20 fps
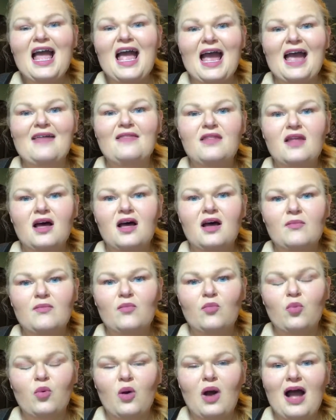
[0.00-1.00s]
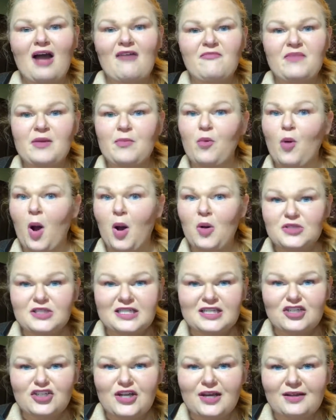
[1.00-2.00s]
And we'll have people
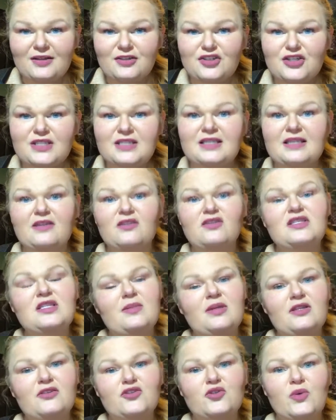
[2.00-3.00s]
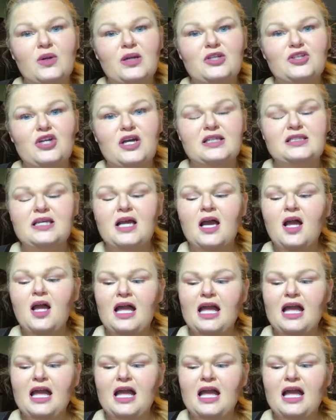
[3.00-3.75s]
hosting challenges, and they'll send me the screenshots.